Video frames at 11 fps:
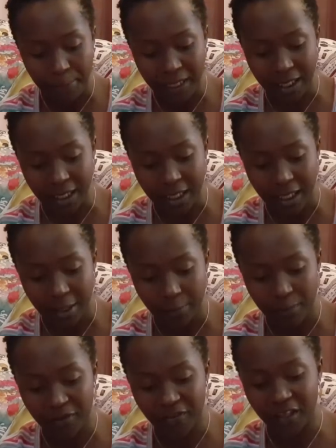
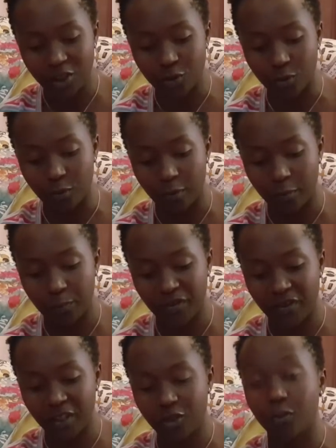Pithitu
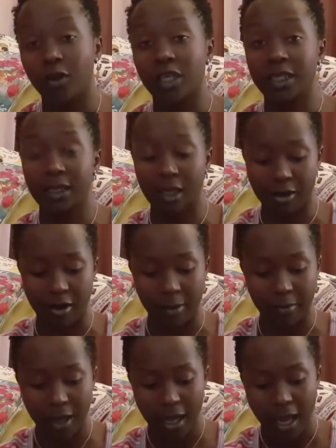on
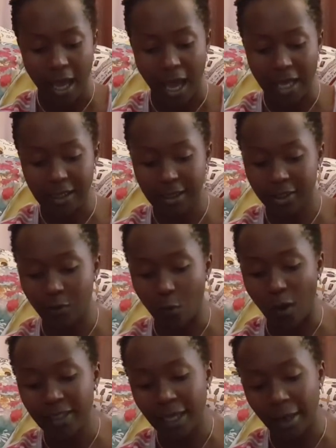Instagram, asked,
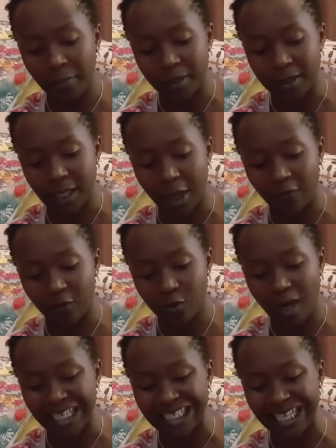what habits have
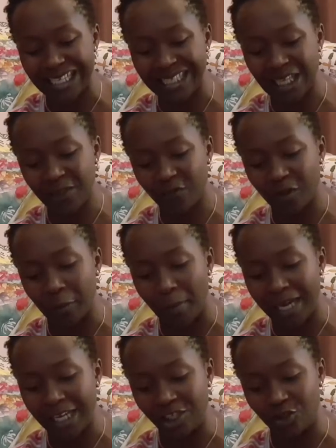you unsuccessfully
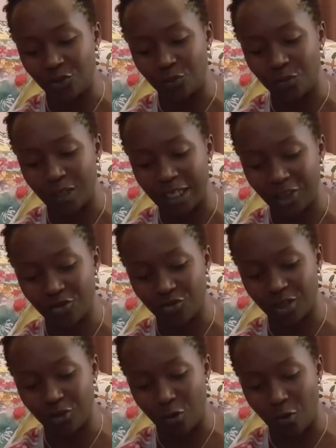managed to get
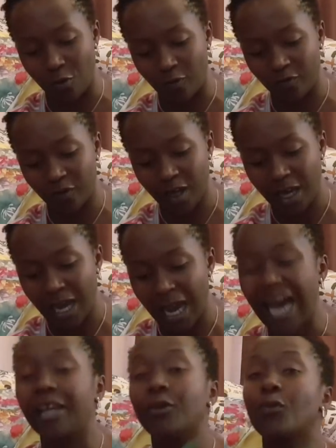rid of,
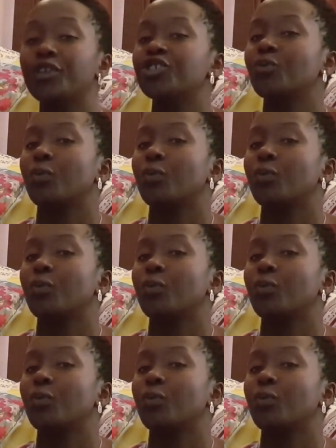and